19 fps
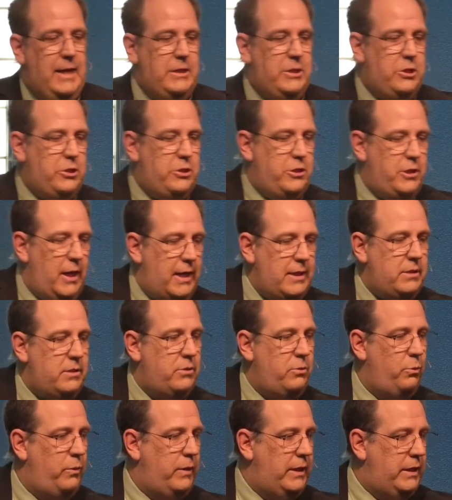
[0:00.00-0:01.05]
It's
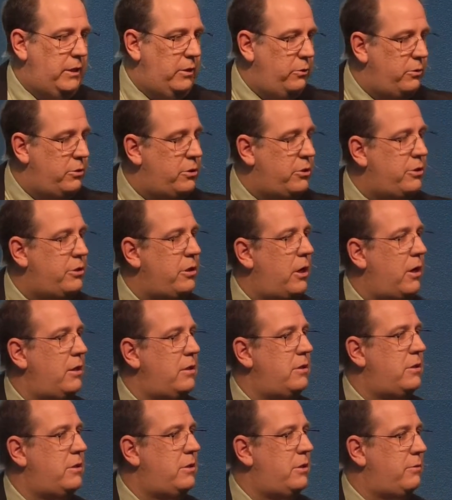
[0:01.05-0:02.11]
just when you
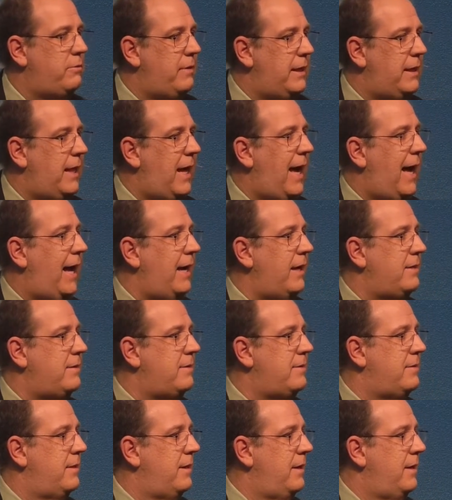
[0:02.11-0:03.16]
start to
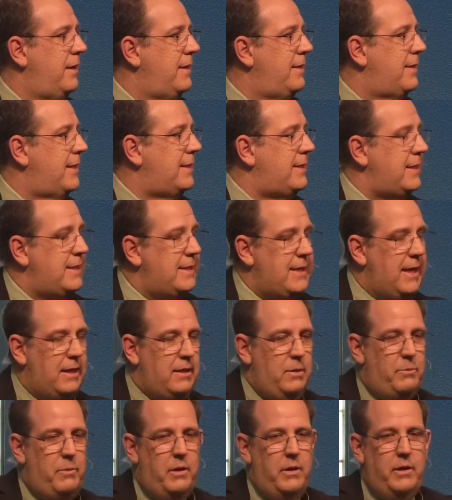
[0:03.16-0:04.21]
relax that the
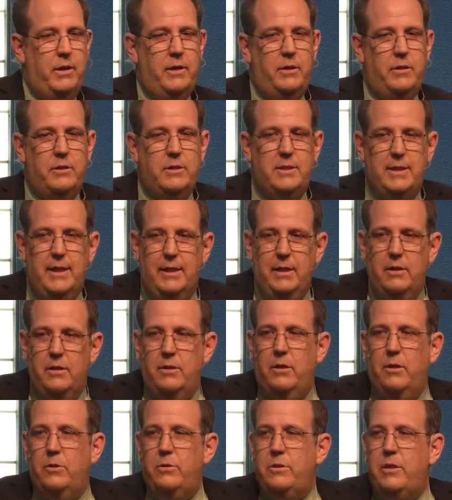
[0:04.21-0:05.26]
telemarketer
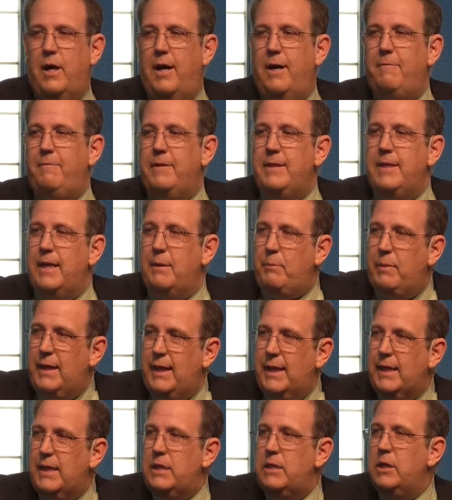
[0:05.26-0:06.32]
signal goes off and they
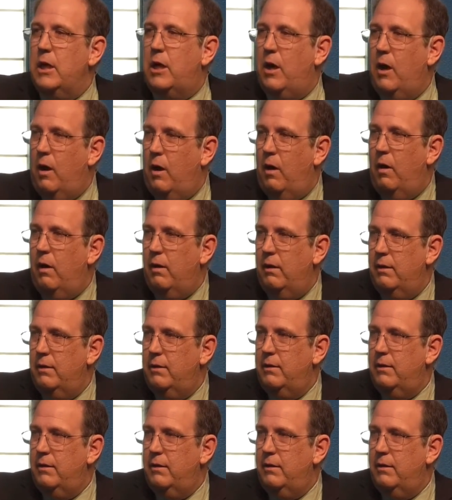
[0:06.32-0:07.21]
begin to call.